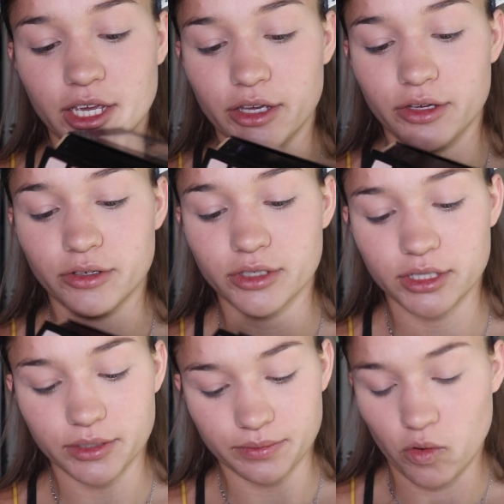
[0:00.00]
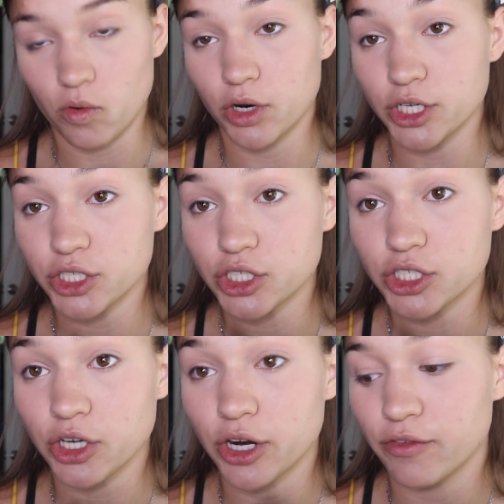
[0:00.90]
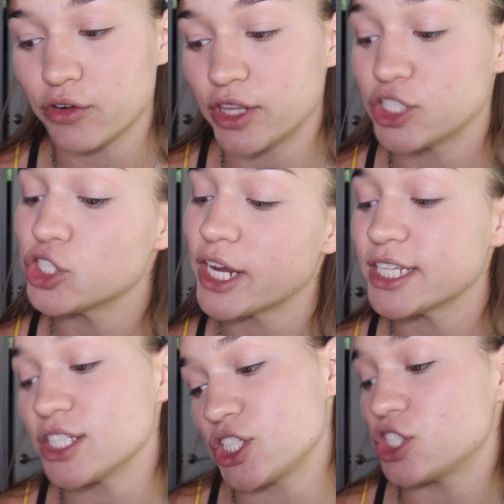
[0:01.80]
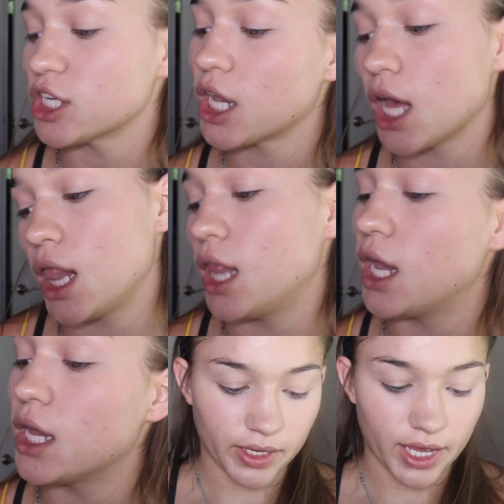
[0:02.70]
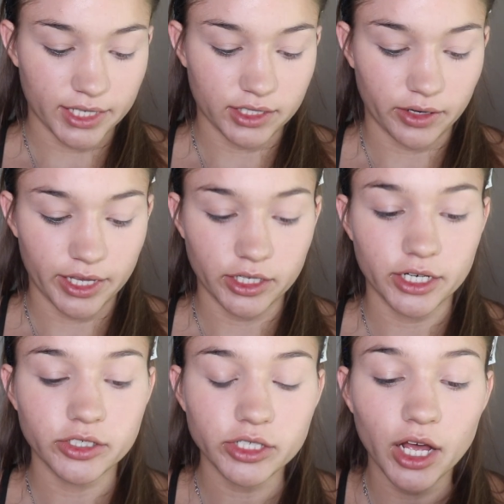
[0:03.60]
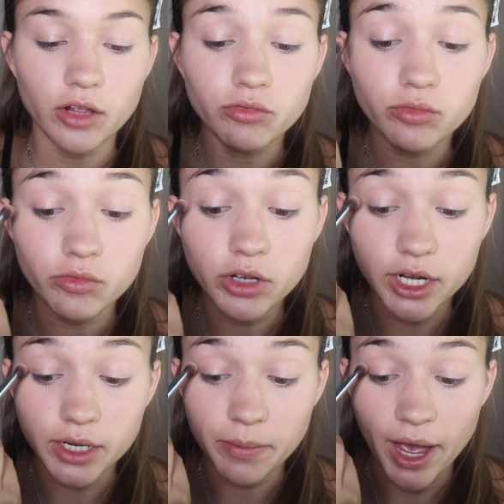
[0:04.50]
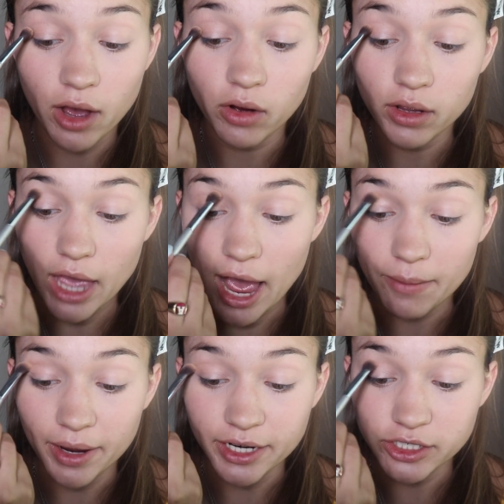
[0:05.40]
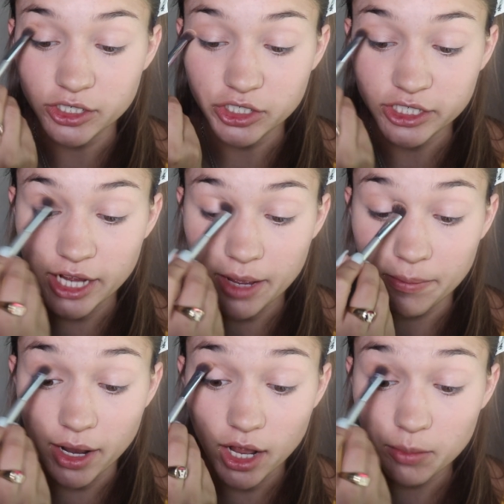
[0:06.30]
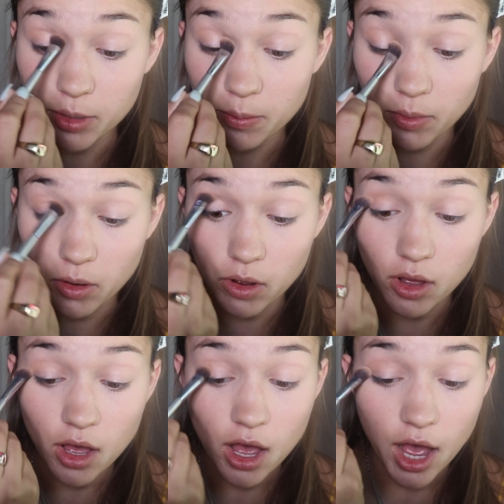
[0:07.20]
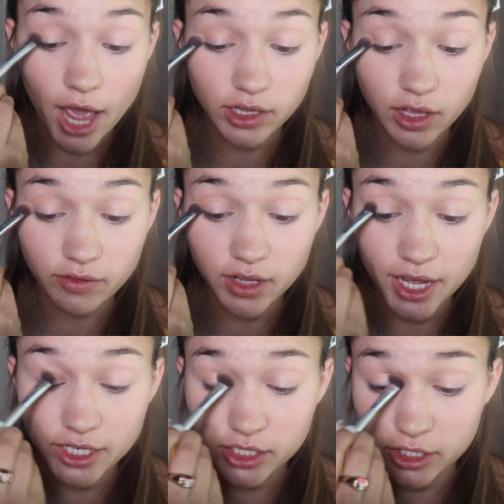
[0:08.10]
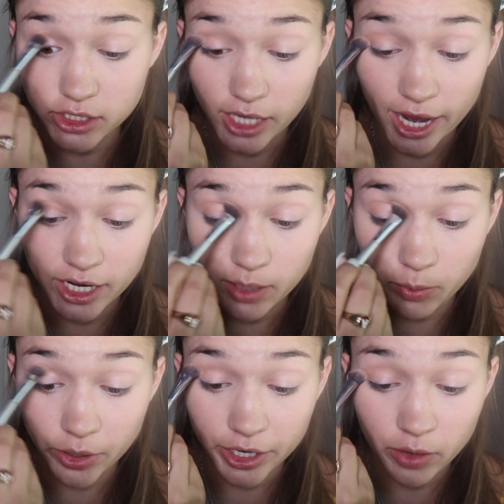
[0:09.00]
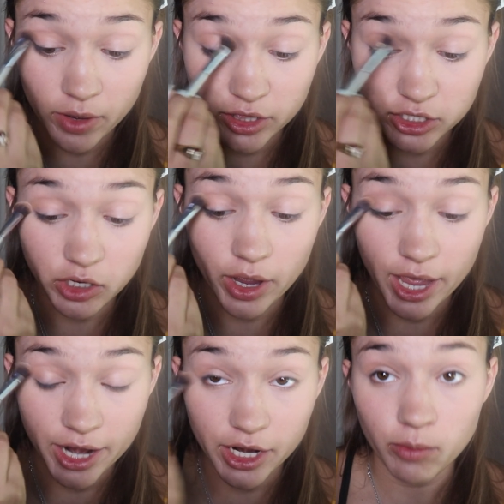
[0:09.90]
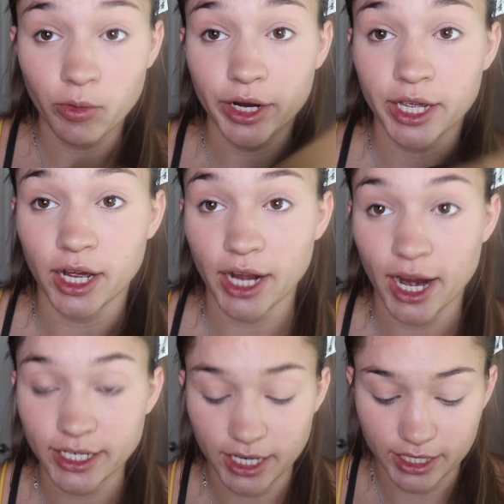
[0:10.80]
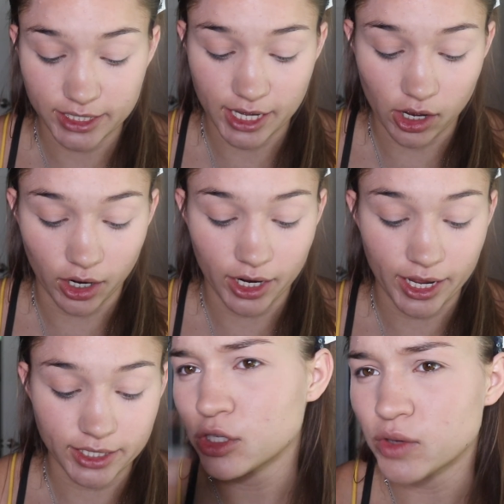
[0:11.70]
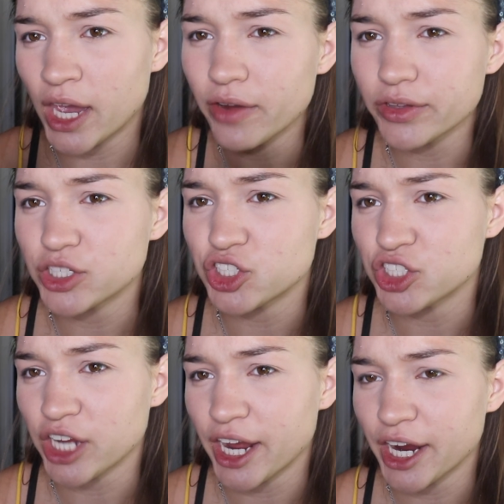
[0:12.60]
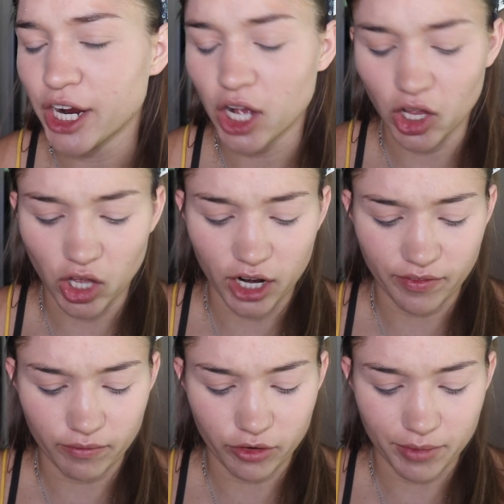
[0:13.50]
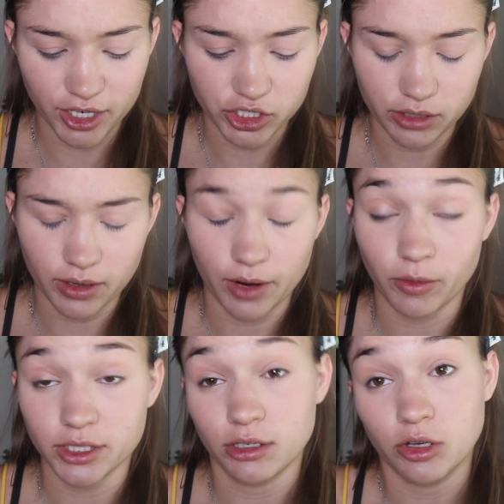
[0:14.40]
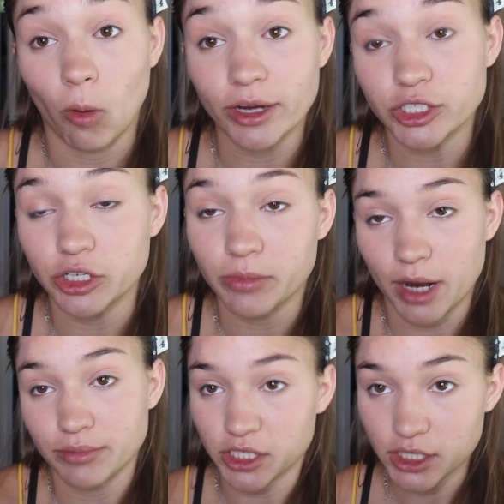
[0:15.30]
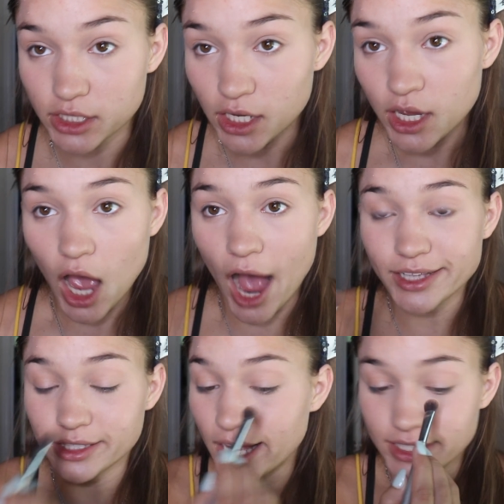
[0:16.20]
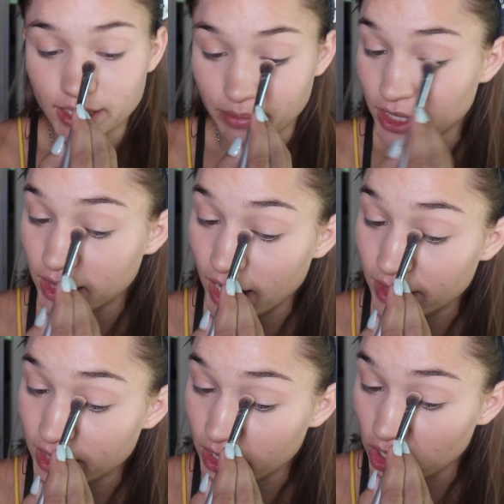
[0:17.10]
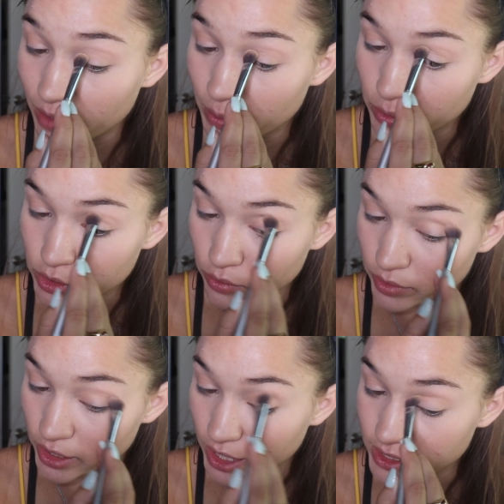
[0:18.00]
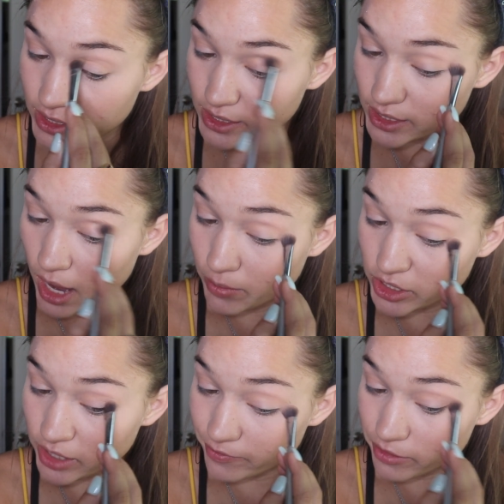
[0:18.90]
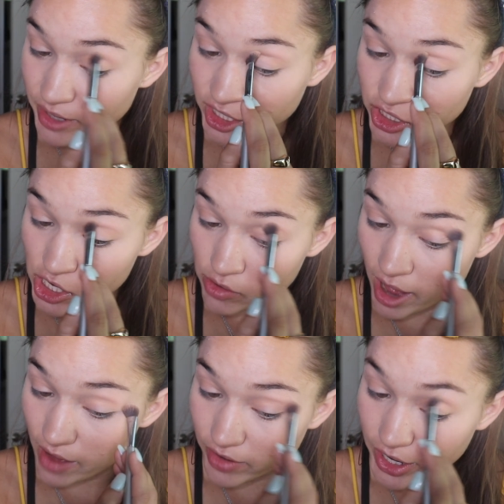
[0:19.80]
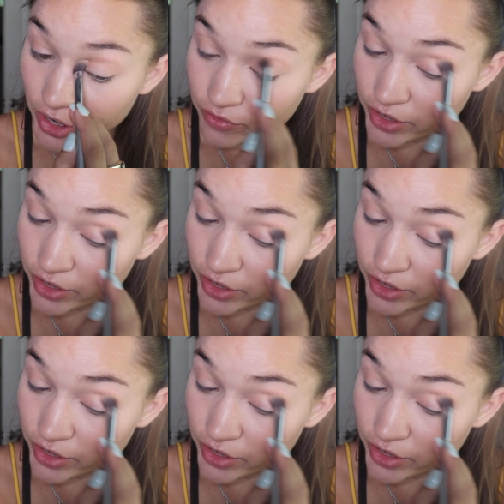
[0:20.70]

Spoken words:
use orange soda for the transition color. But yeah, so I learned a good amount at my internship, met a lot of people. I love the interns I ended up working with, so I ended up working on AT&T audit. You can't really share a lot of information. I wasn't going to, but that's something that I think a lot of people don't realize is how much information you have at your